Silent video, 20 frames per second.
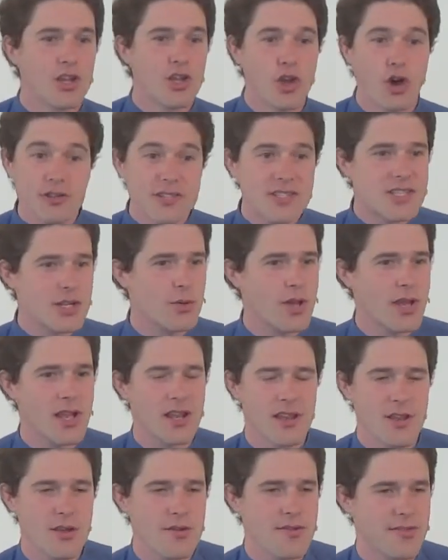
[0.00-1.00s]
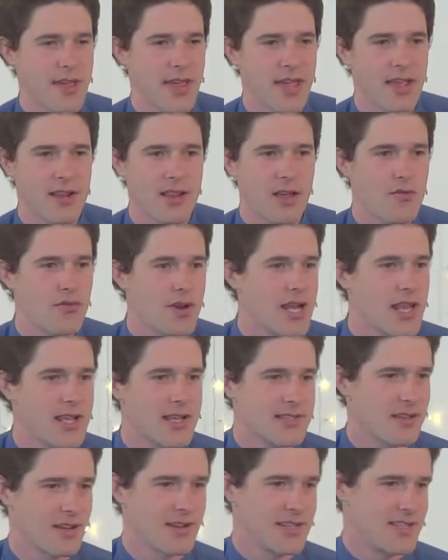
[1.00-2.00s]
God's doing a new thing. They're really
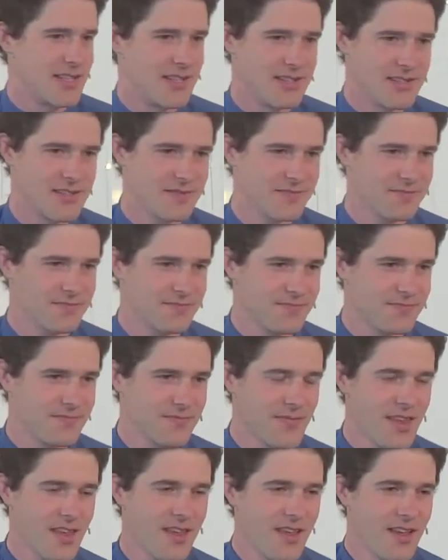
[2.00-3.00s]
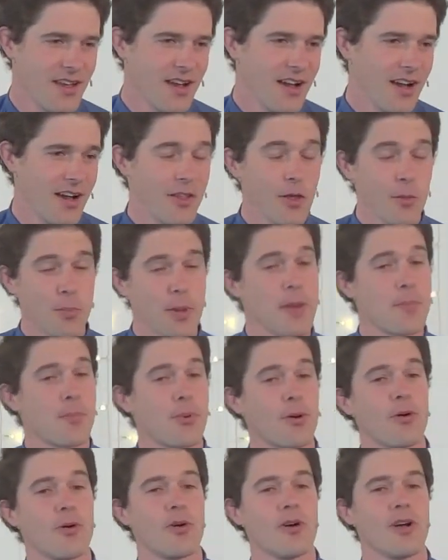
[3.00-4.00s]
excited. Other
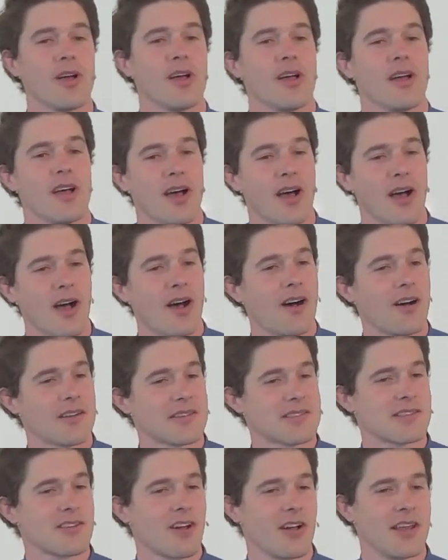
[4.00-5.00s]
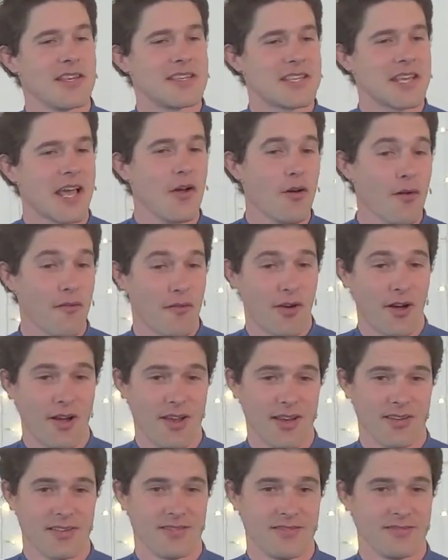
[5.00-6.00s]
people are slightly
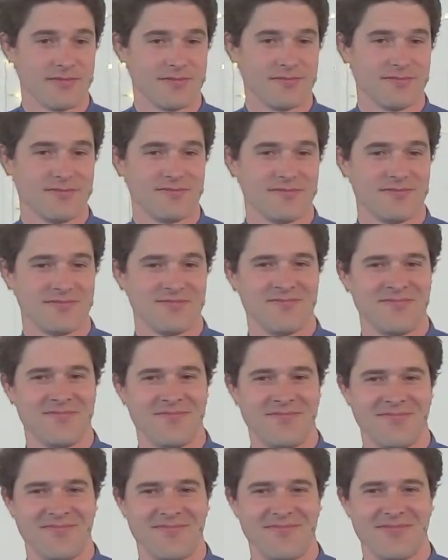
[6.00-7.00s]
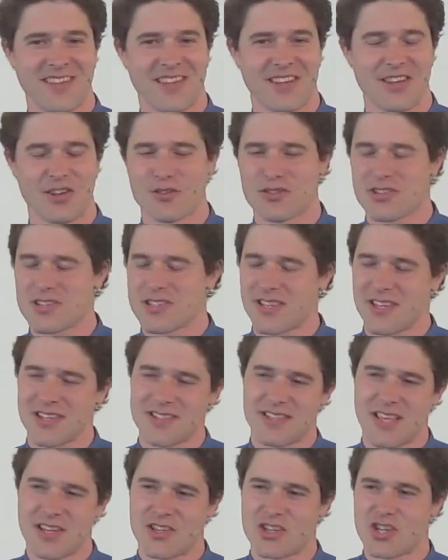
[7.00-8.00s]
terrified. Not just
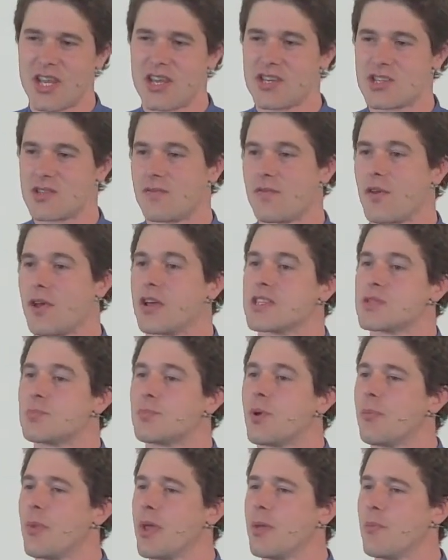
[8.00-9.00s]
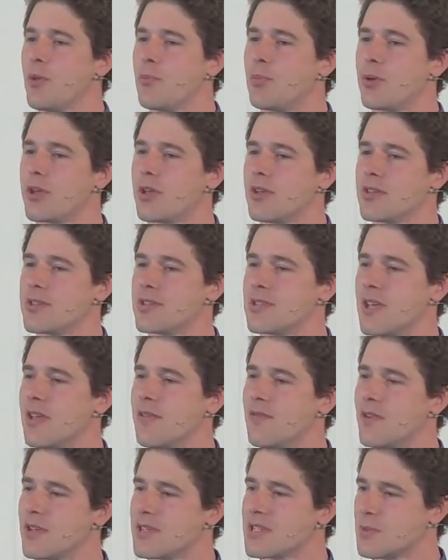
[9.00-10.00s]
because they're change averse, but maybe because
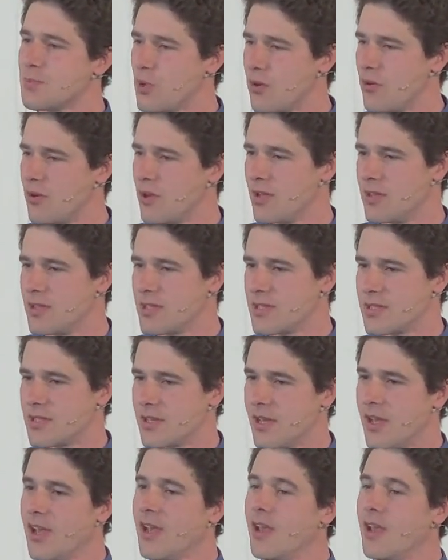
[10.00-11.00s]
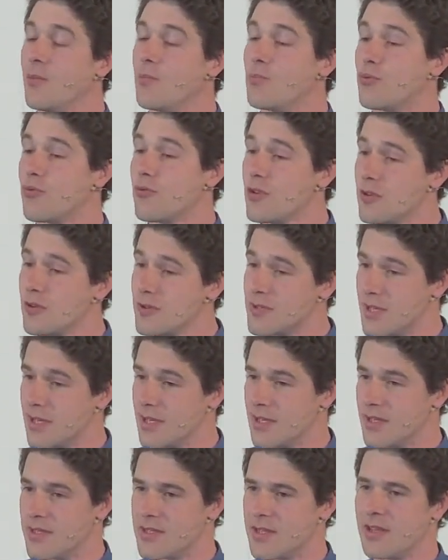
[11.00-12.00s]
they've experienced
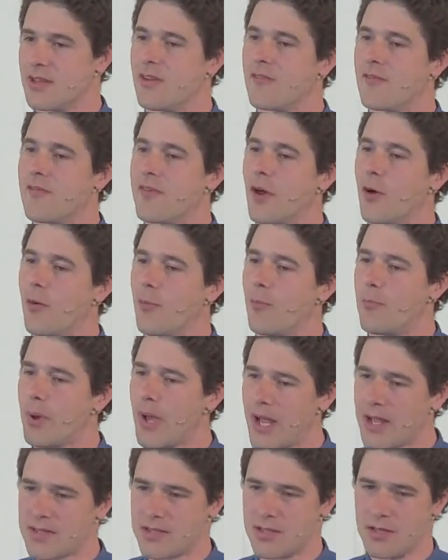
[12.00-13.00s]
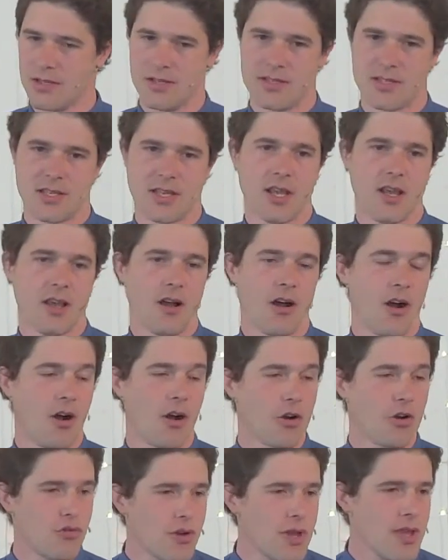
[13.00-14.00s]
bruises and have felt battered,
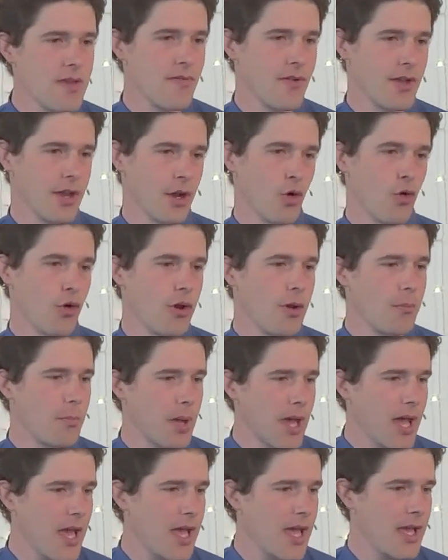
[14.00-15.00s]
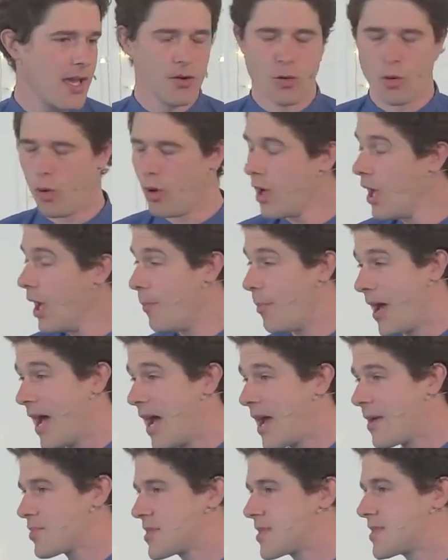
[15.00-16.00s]
are grieving or in pain, or
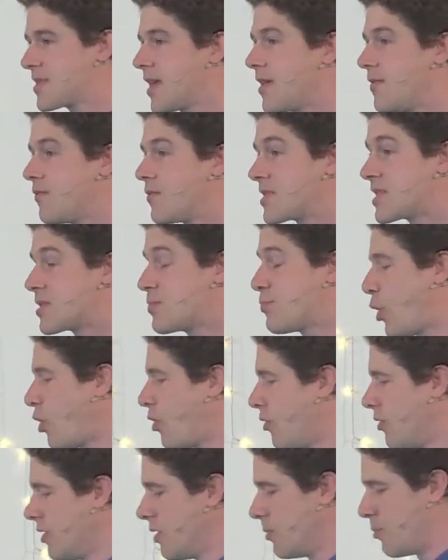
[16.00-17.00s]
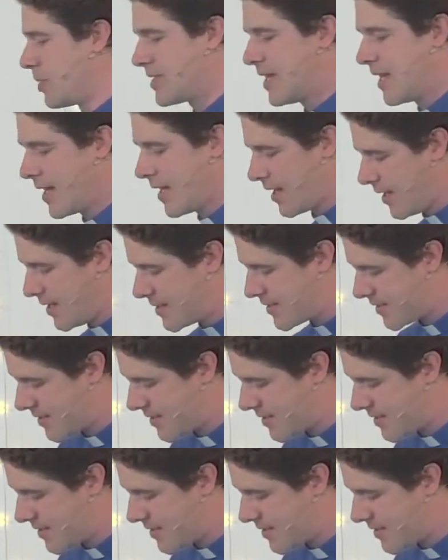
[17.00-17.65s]
perhaps they respond particularly